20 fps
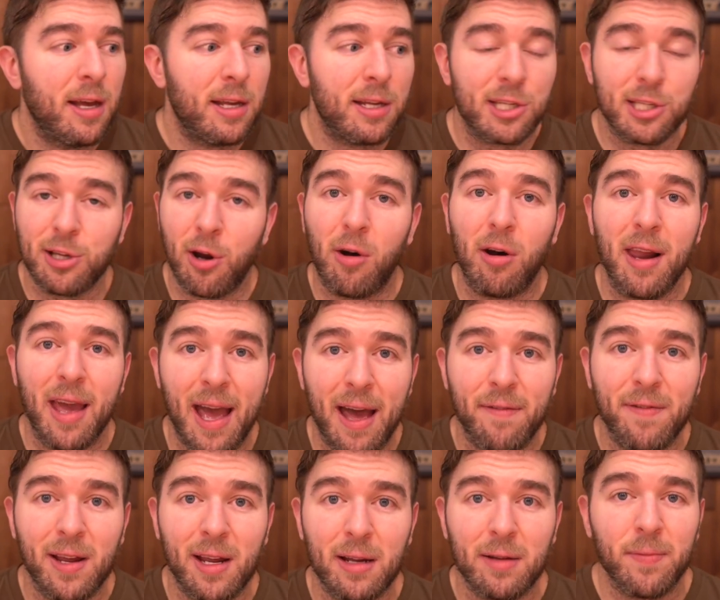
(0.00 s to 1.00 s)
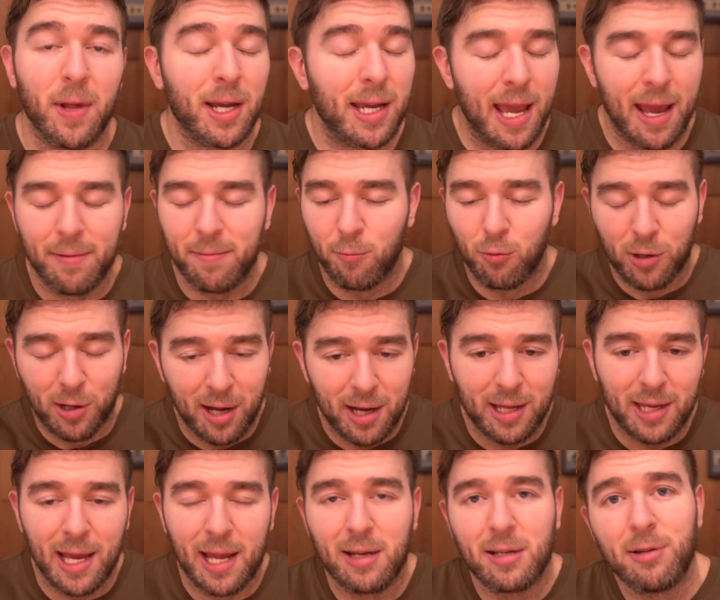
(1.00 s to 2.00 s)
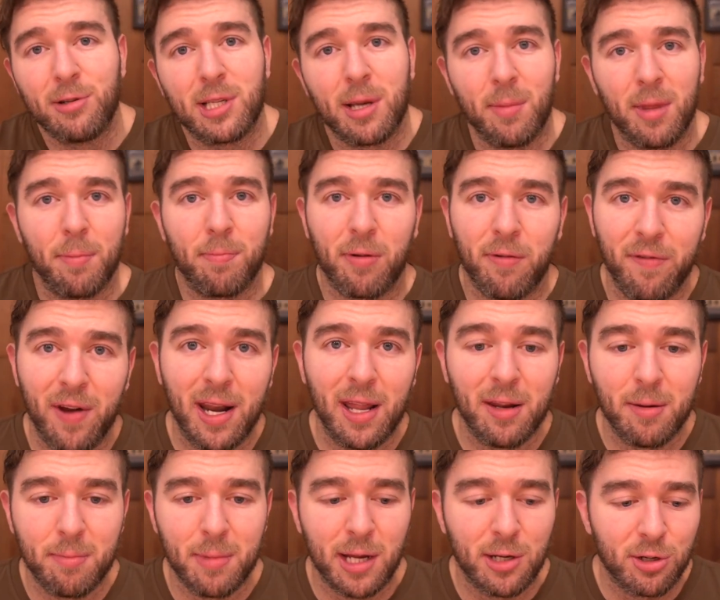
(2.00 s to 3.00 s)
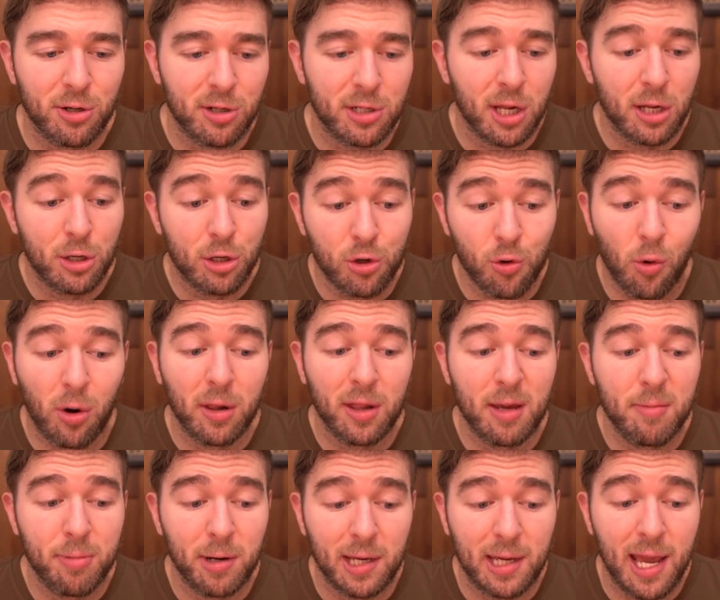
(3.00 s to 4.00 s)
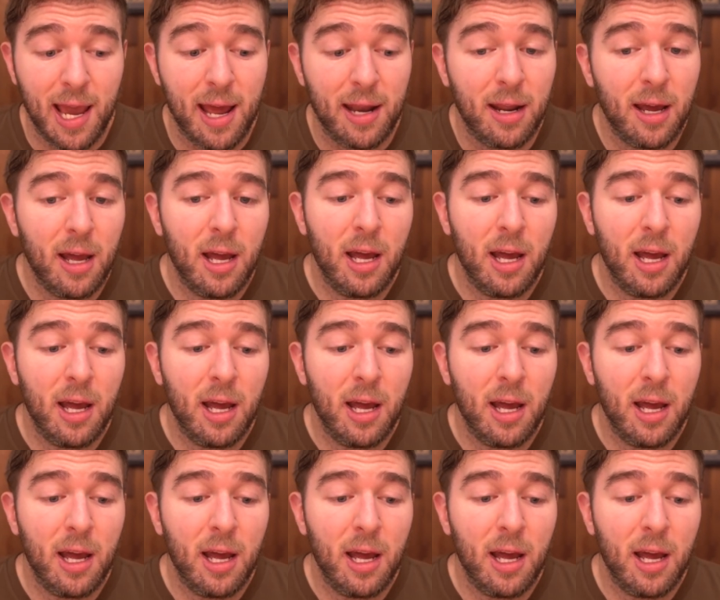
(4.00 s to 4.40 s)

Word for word: Start having, again, we're gonna get into some of the preventative measures shortly, but again,